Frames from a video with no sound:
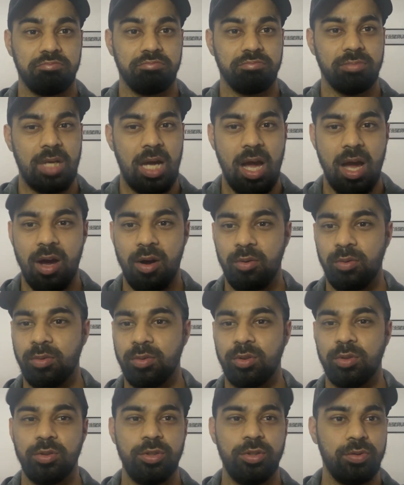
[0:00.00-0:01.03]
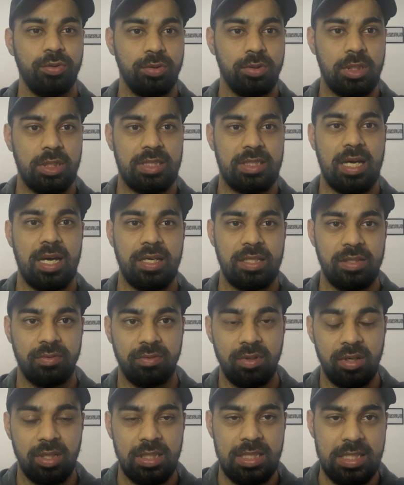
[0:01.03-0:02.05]
how to choose the size of
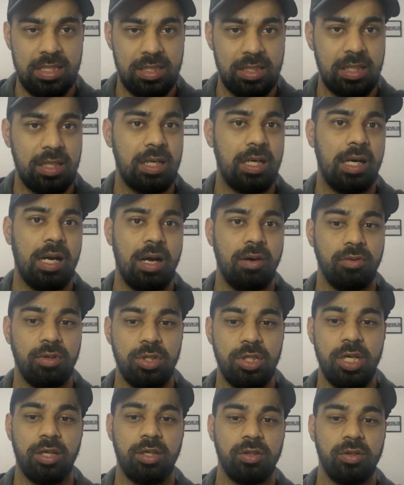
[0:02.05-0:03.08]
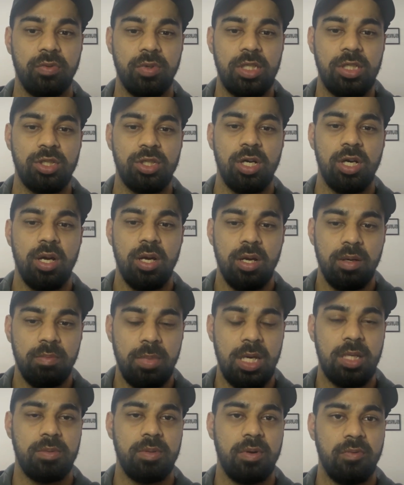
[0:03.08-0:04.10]
the resistor and how to check, so which
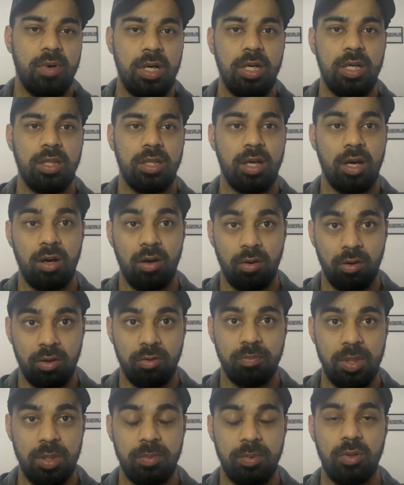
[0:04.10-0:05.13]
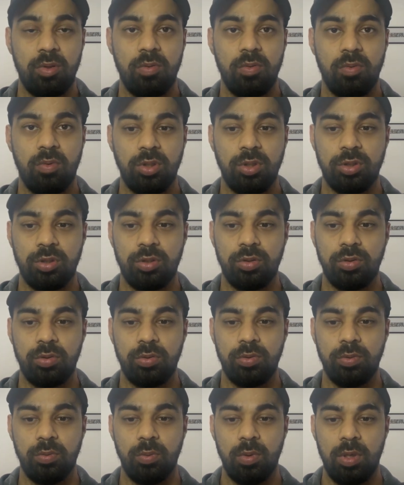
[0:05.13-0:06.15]
makes me wonder there are a lot of people who wants
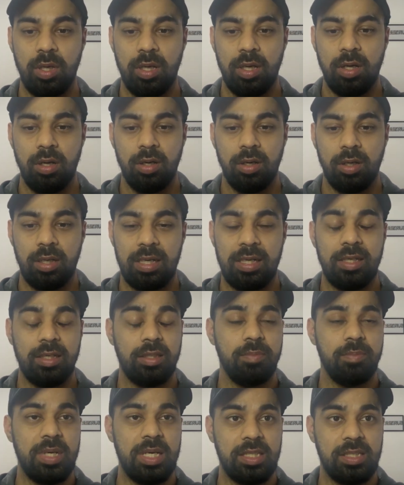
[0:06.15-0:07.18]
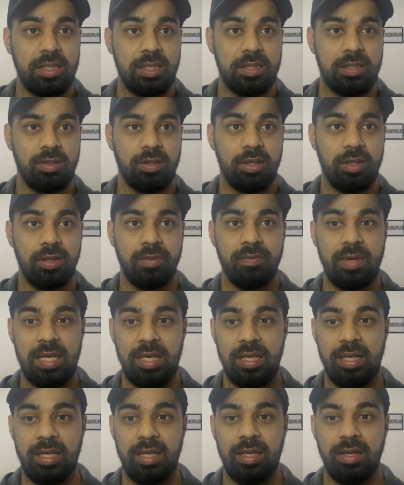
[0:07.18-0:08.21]
to clear the basics on a
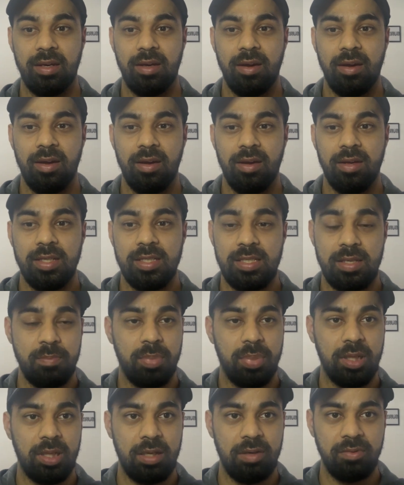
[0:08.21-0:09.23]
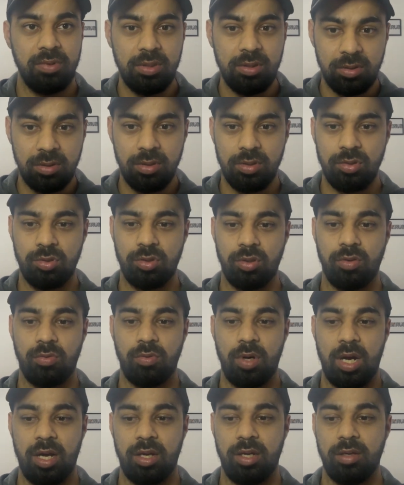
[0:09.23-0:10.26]
very simple level. So
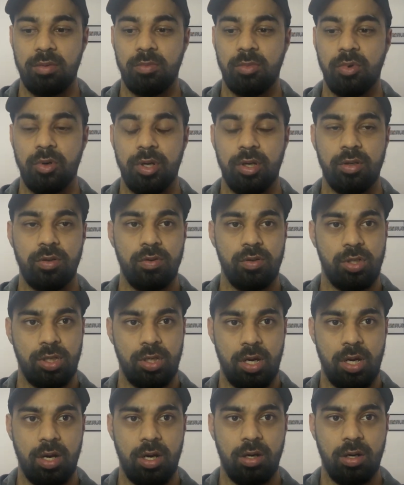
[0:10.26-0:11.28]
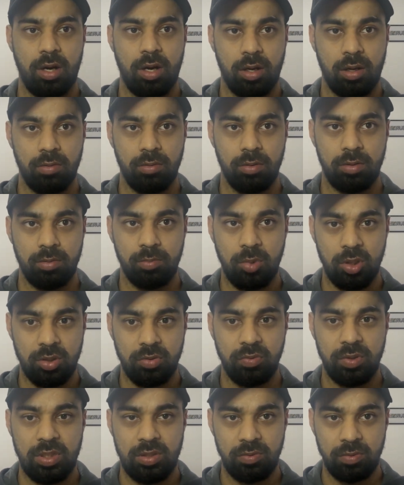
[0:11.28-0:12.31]
I am going to share how the
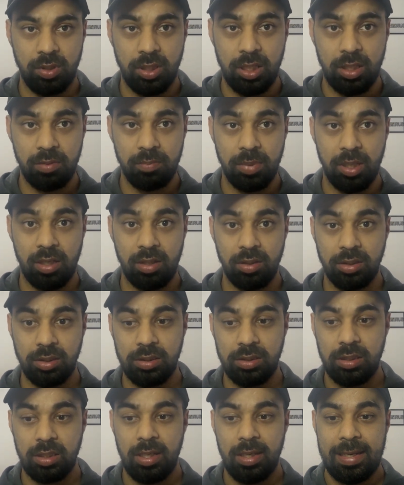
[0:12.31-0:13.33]
MOSFET's working, because